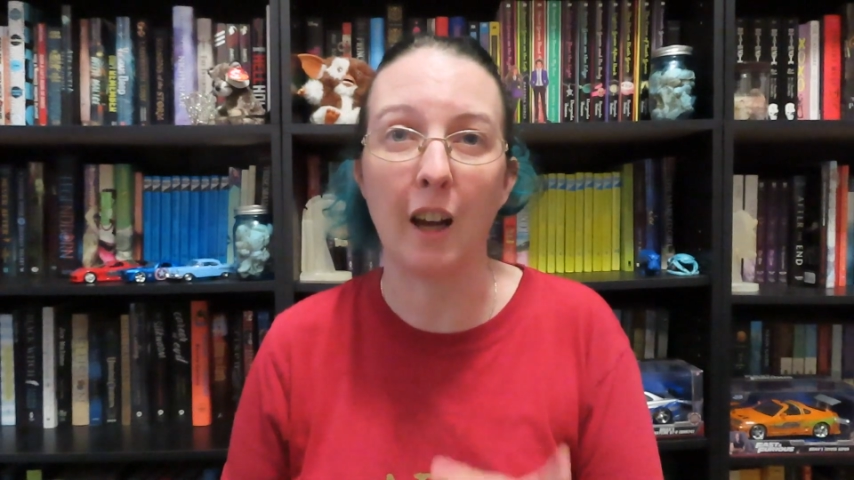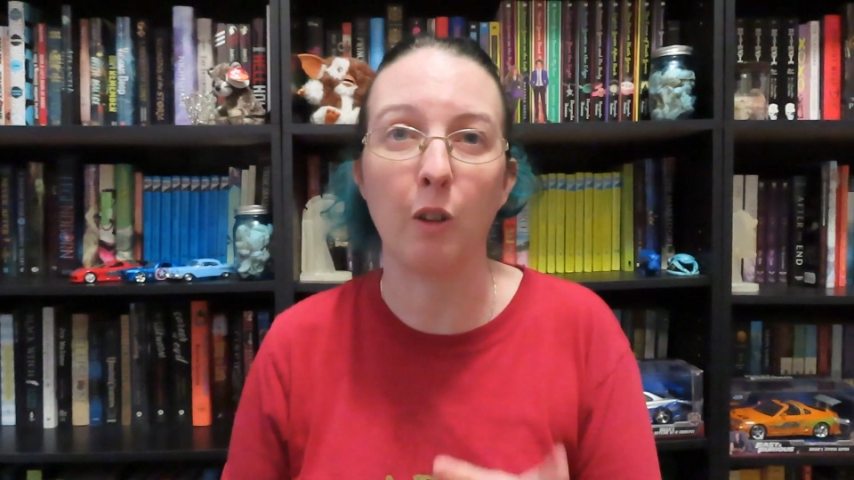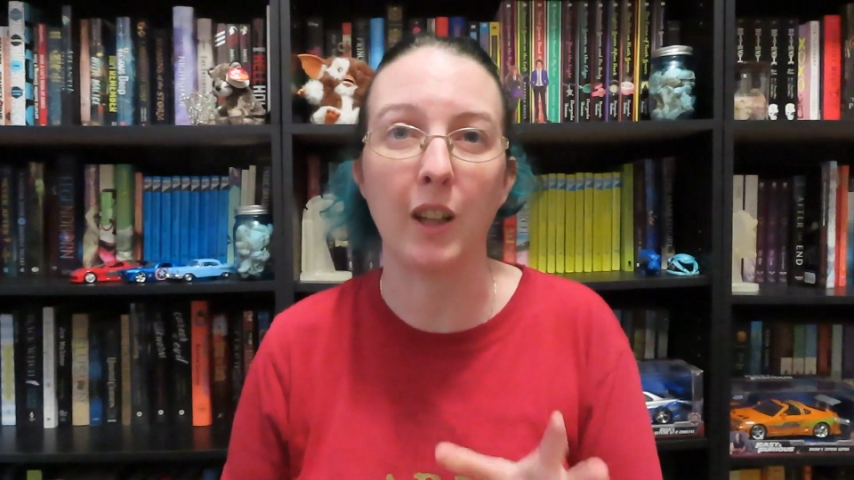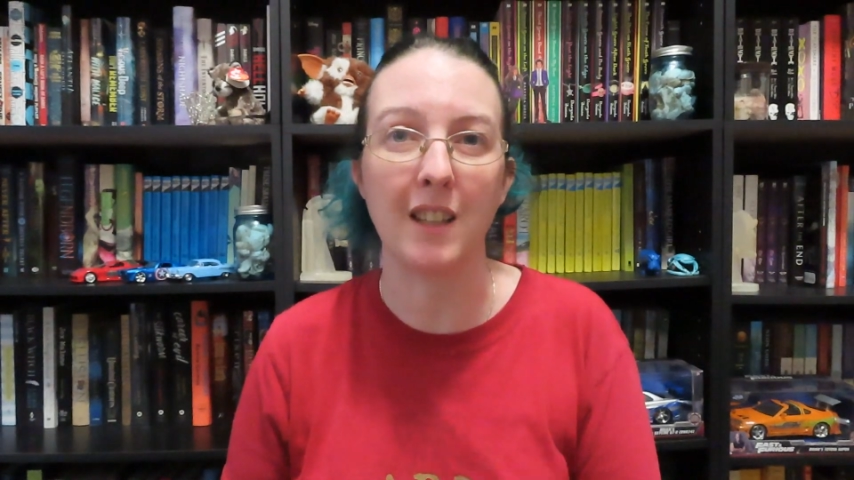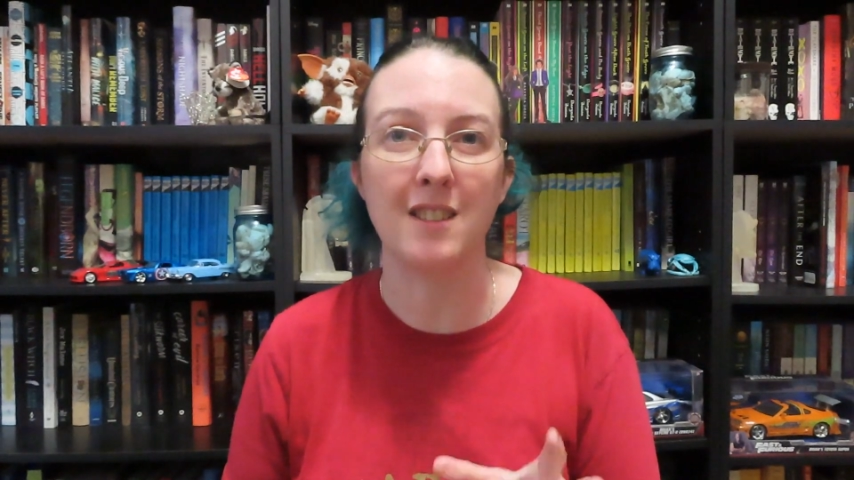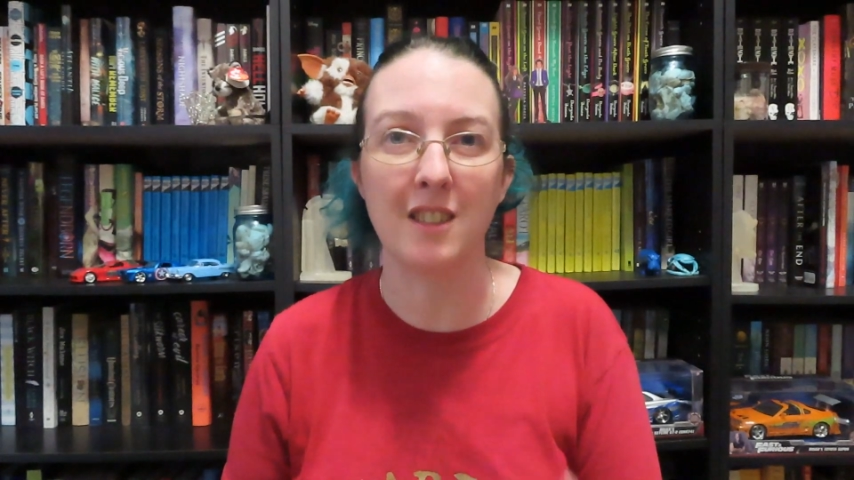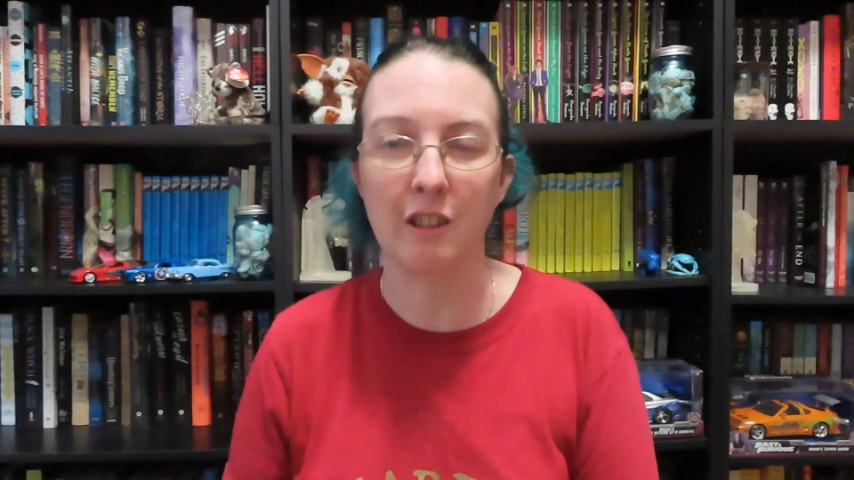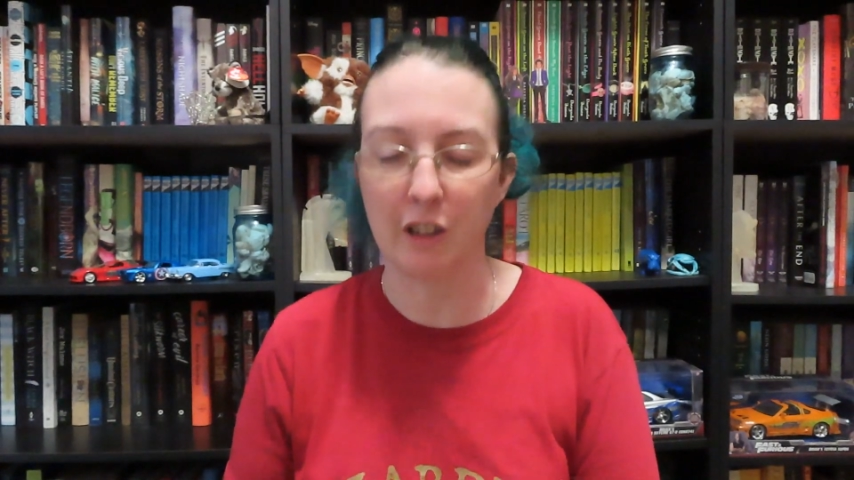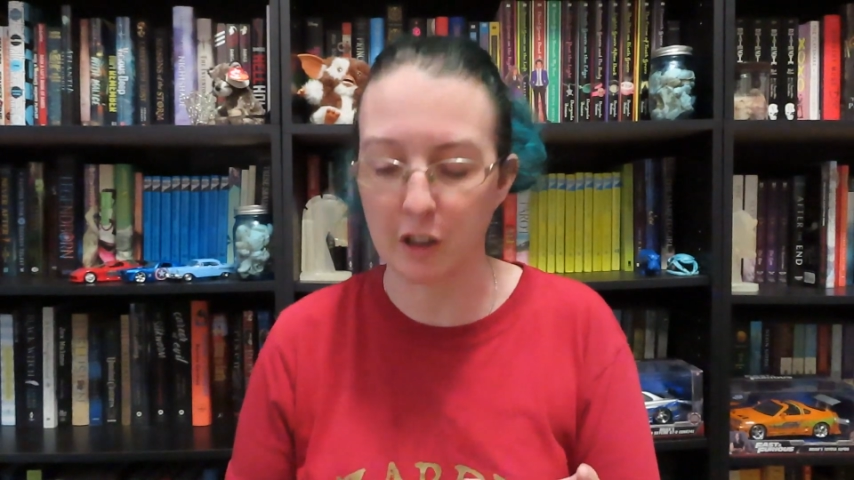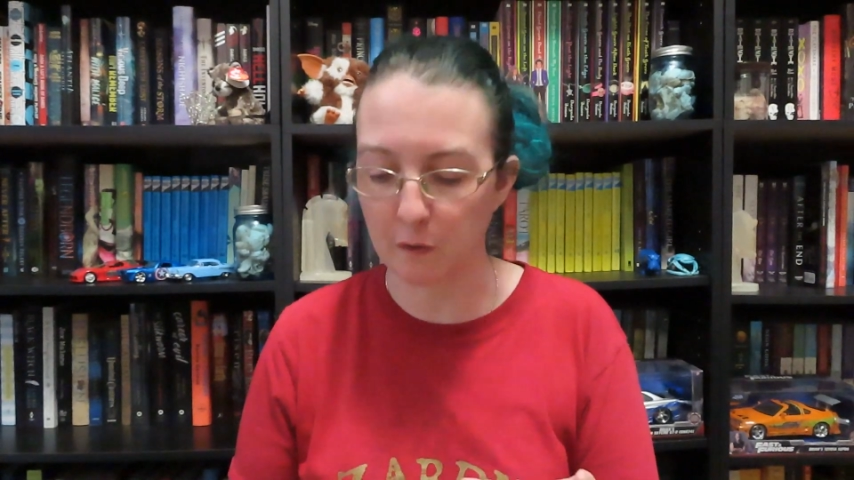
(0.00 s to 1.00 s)
out a
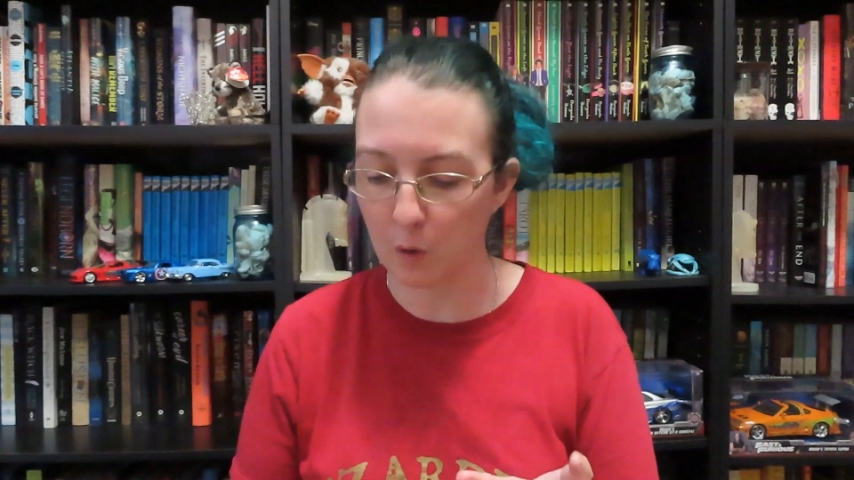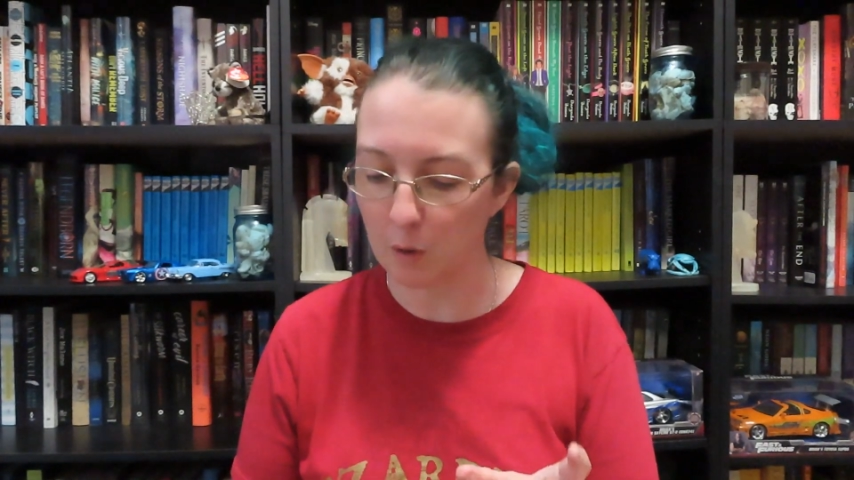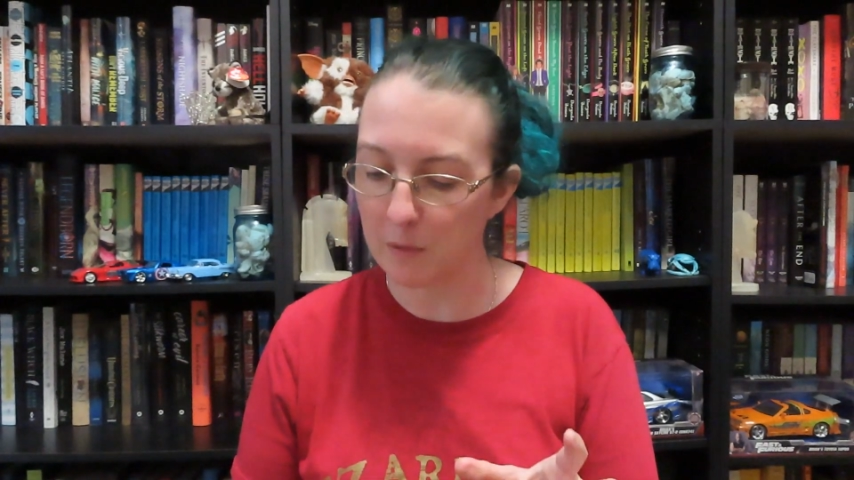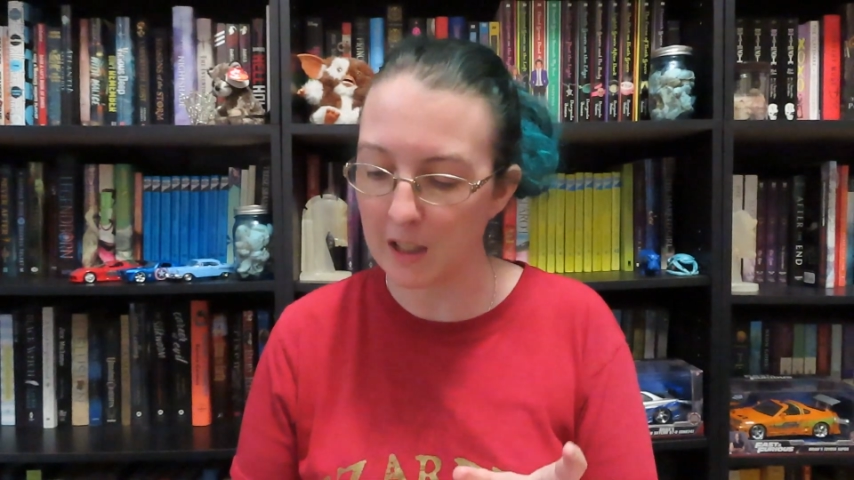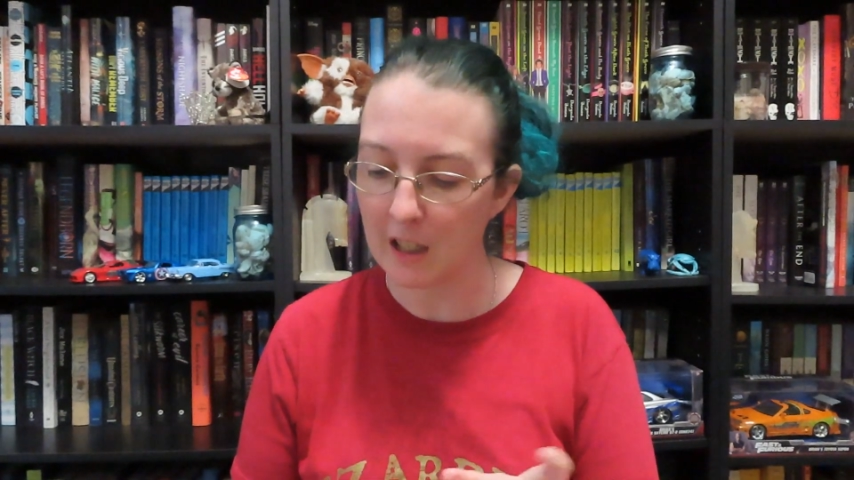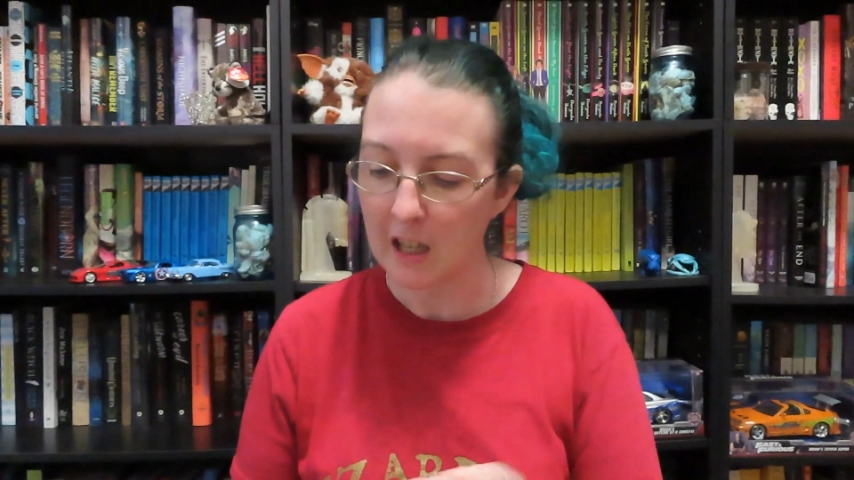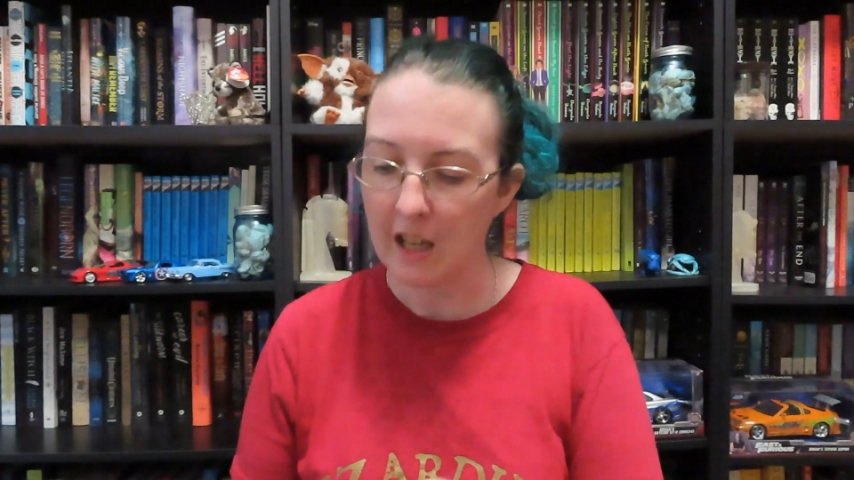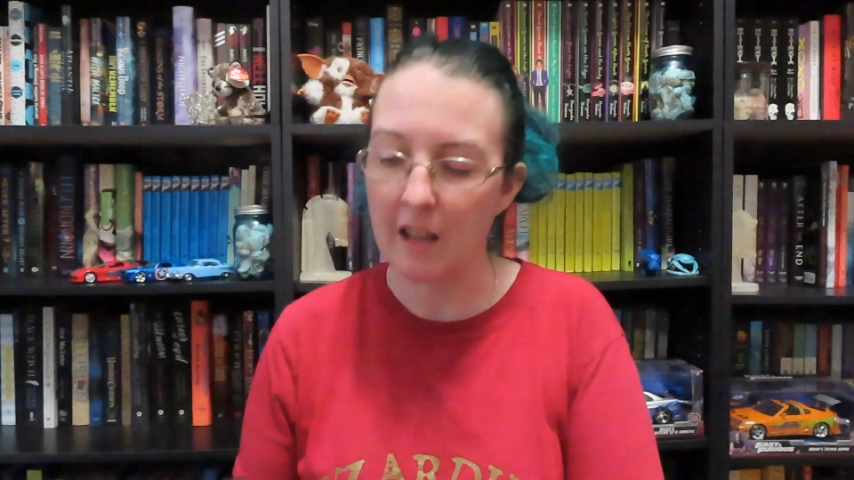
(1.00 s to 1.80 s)
series for me,